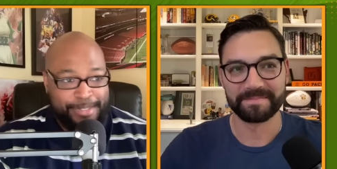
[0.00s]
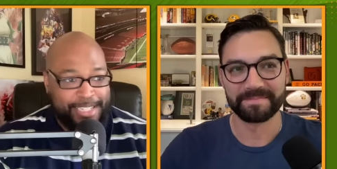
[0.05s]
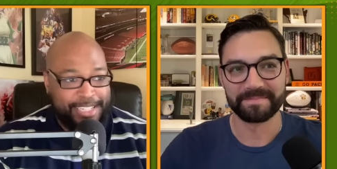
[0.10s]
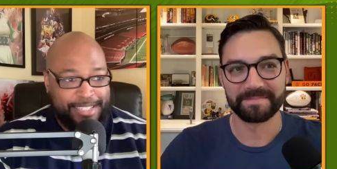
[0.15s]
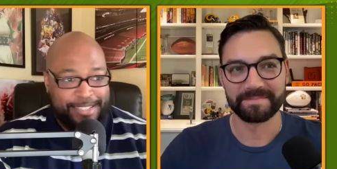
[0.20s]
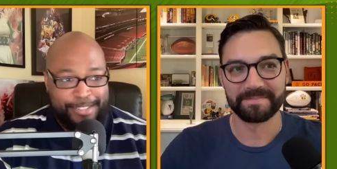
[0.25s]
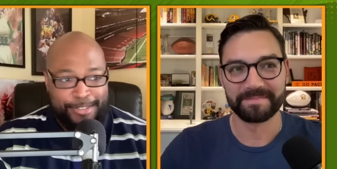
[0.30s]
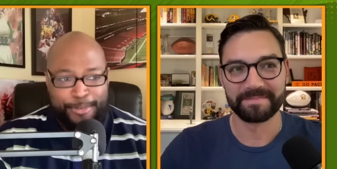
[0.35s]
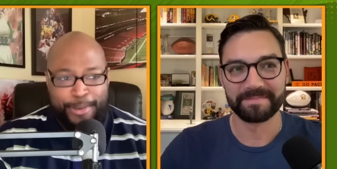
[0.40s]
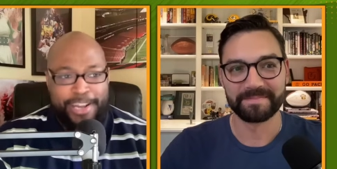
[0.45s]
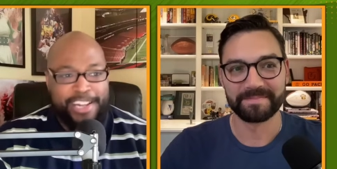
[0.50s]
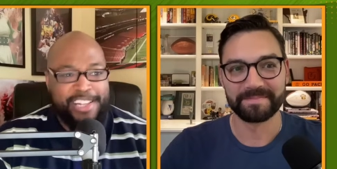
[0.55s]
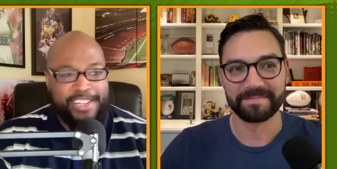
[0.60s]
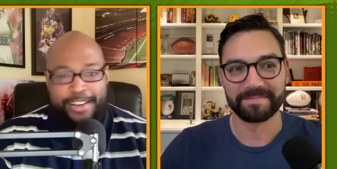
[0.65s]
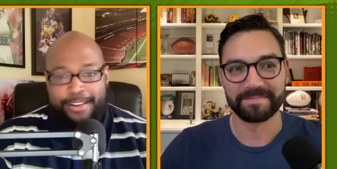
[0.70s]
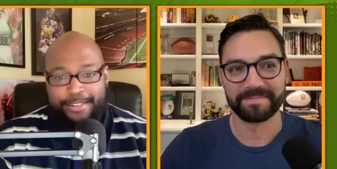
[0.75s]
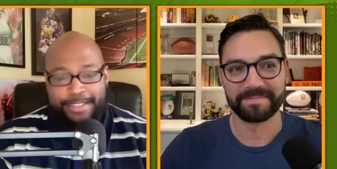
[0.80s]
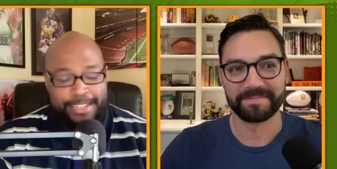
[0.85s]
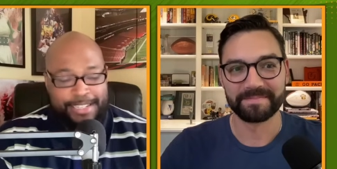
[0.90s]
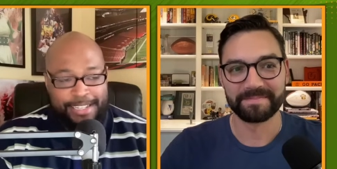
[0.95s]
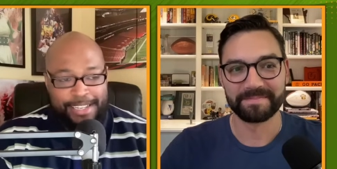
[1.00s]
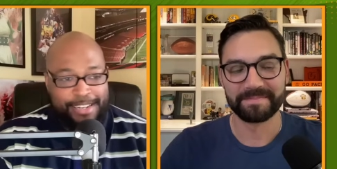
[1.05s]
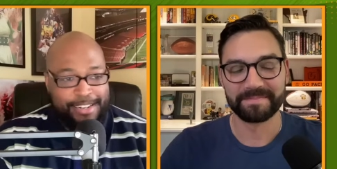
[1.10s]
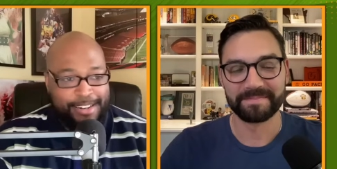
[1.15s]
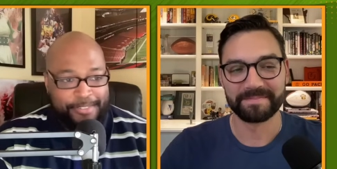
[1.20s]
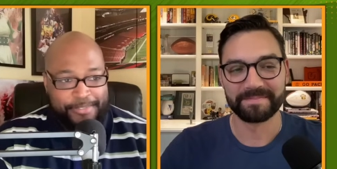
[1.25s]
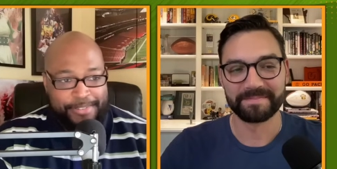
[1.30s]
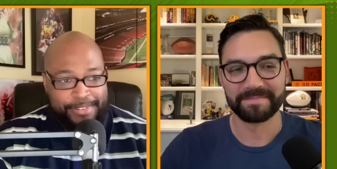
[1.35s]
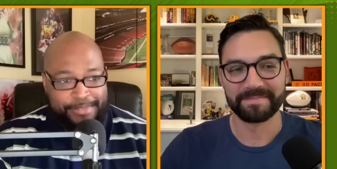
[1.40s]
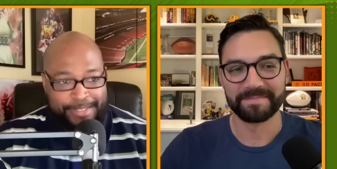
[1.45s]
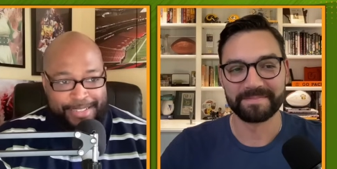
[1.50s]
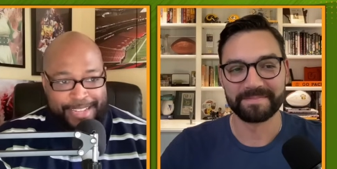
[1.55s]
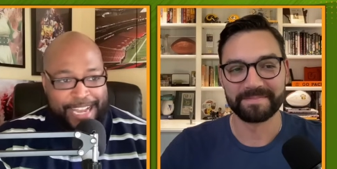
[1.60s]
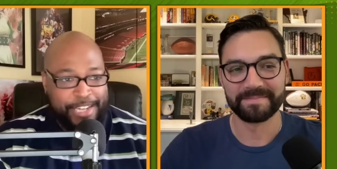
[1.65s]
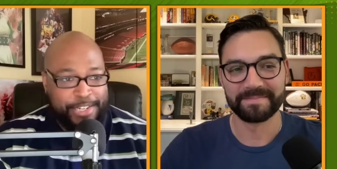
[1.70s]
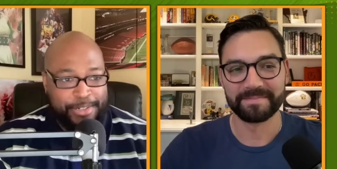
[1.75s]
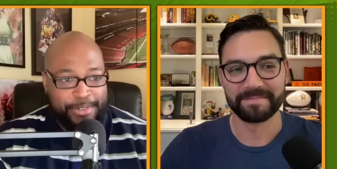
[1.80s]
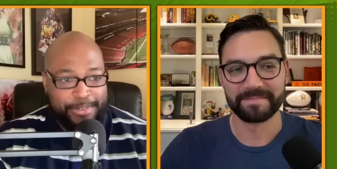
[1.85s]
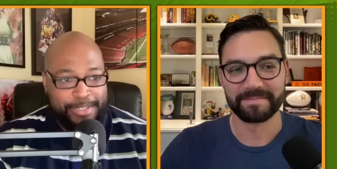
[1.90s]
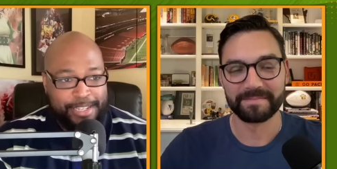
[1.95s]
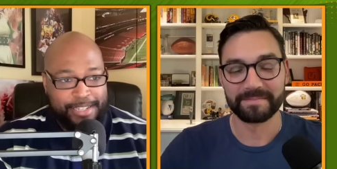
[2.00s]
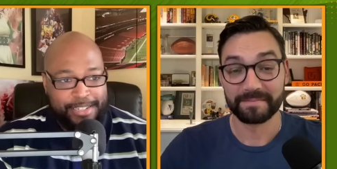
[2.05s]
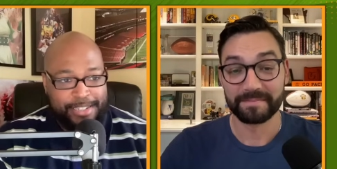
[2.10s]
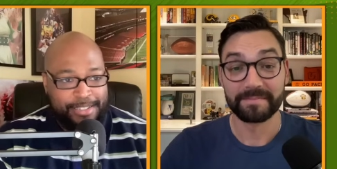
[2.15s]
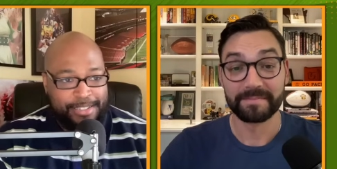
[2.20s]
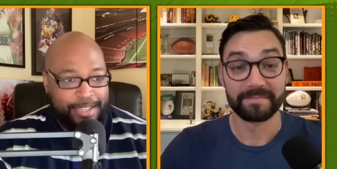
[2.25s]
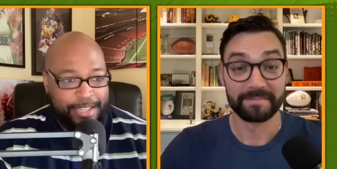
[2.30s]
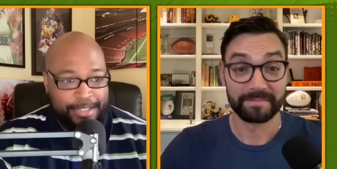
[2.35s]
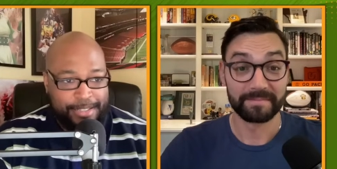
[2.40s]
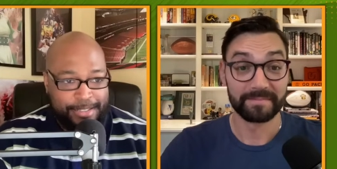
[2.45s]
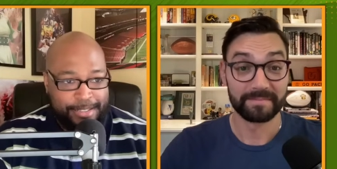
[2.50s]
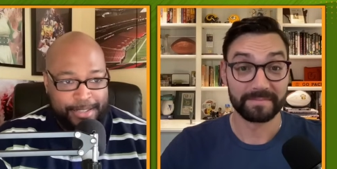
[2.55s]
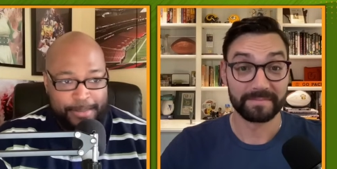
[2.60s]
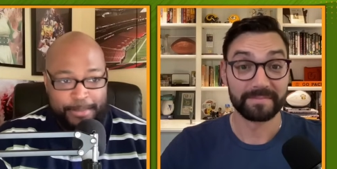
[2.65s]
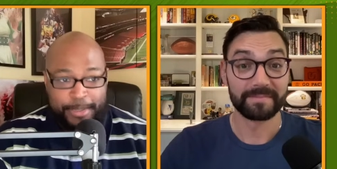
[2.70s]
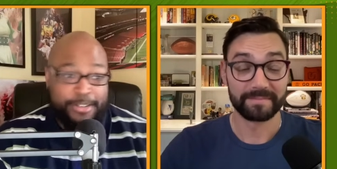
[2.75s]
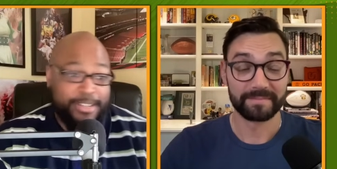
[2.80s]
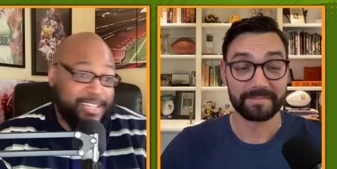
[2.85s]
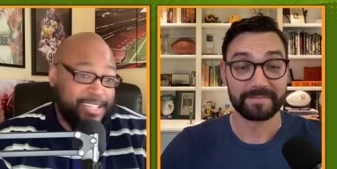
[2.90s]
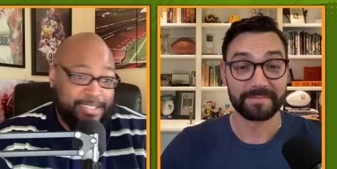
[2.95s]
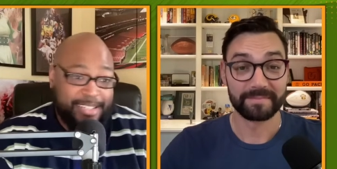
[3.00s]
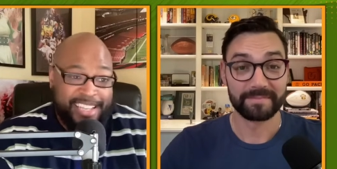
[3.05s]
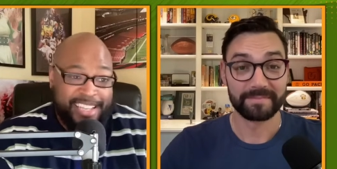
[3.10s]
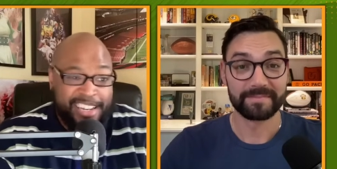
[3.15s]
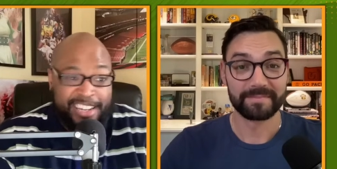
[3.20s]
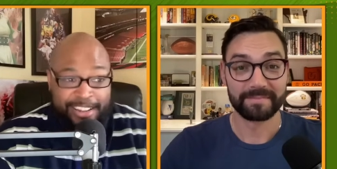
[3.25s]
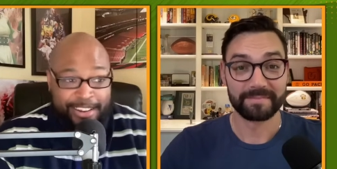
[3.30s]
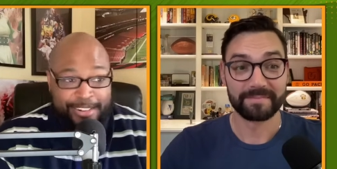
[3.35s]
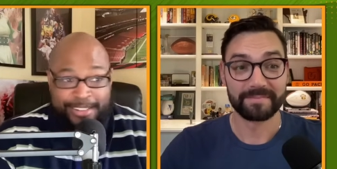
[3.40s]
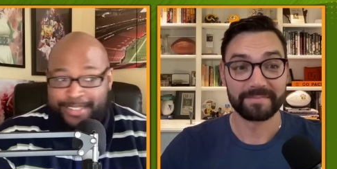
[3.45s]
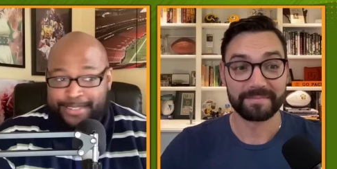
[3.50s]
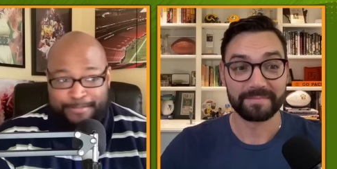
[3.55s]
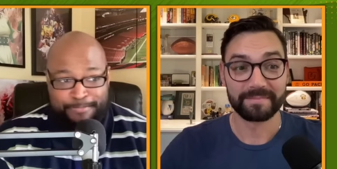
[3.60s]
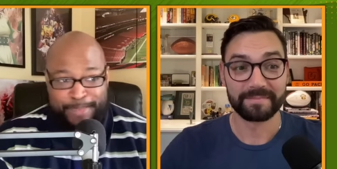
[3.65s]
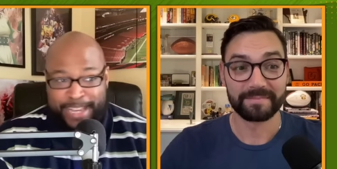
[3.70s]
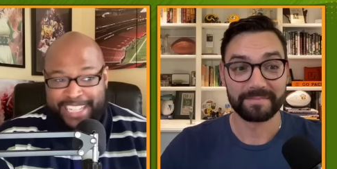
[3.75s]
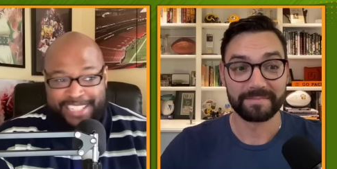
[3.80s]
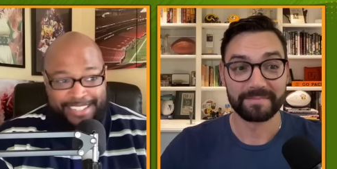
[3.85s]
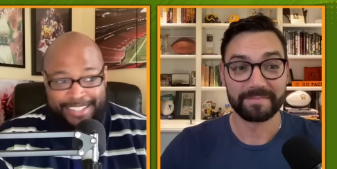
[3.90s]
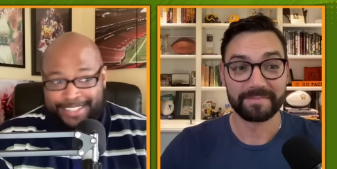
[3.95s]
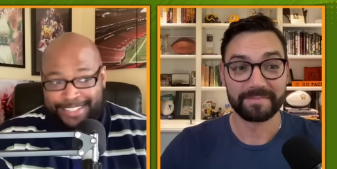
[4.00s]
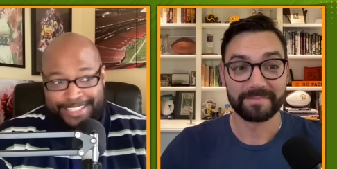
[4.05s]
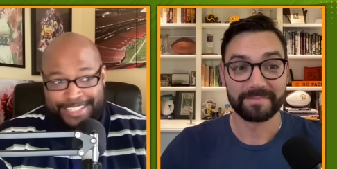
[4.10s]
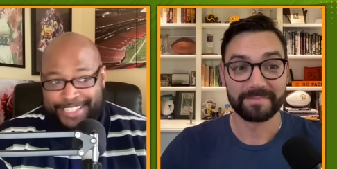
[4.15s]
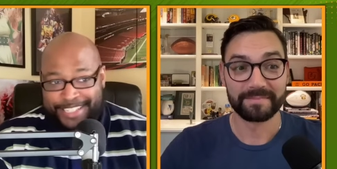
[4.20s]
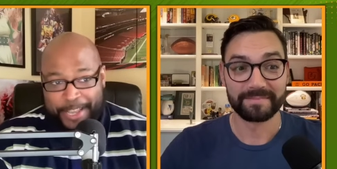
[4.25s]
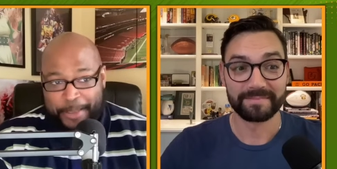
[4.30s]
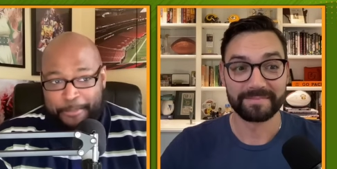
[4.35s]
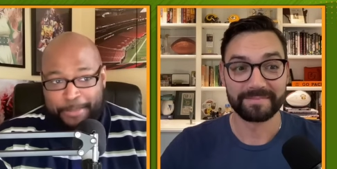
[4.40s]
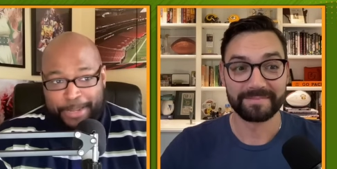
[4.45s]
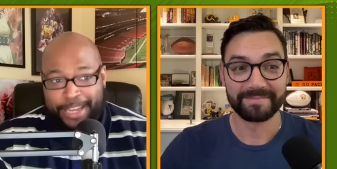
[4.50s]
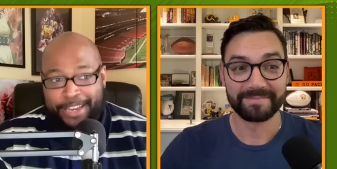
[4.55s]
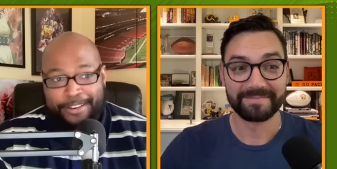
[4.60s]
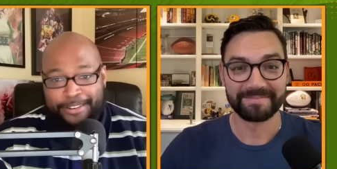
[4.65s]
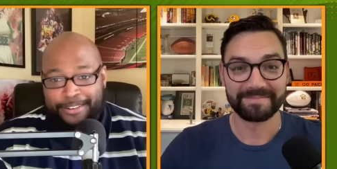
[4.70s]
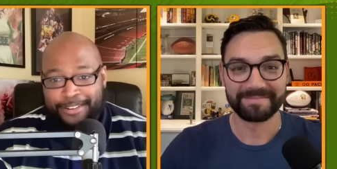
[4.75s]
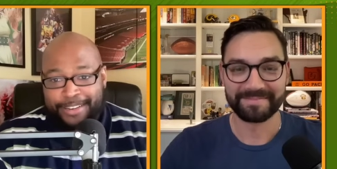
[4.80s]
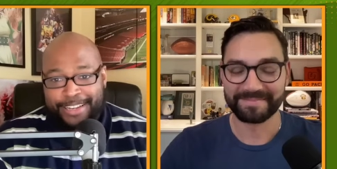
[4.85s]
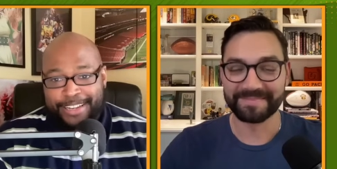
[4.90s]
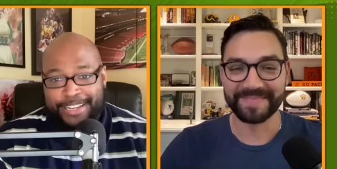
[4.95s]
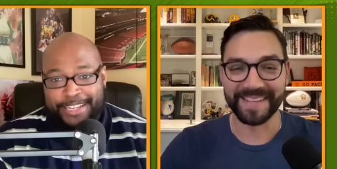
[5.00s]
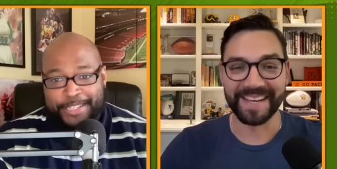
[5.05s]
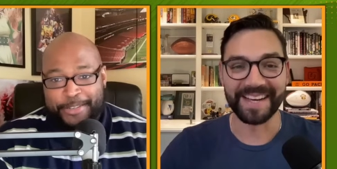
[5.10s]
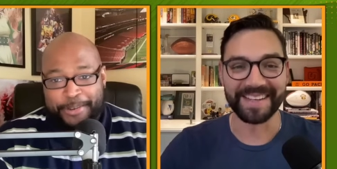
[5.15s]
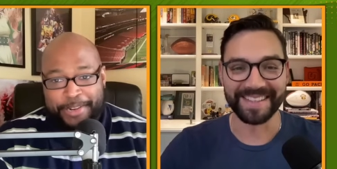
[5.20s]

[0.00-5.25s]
Speaker 1: because Grady Jarrett doesn't get enough national attention in some of their life. Kenny Clark's basically the same player yeah.